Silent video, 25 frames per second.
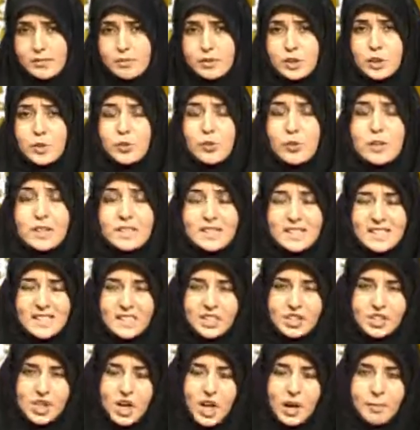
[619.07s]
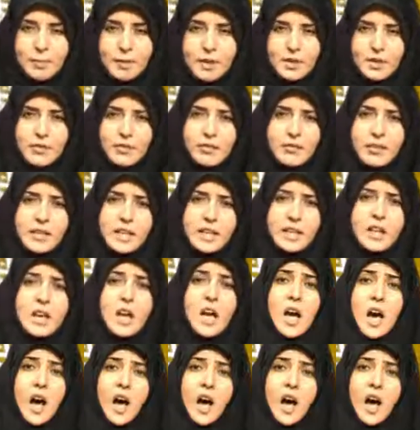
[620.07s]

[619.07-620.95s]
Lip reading: we do istijabat,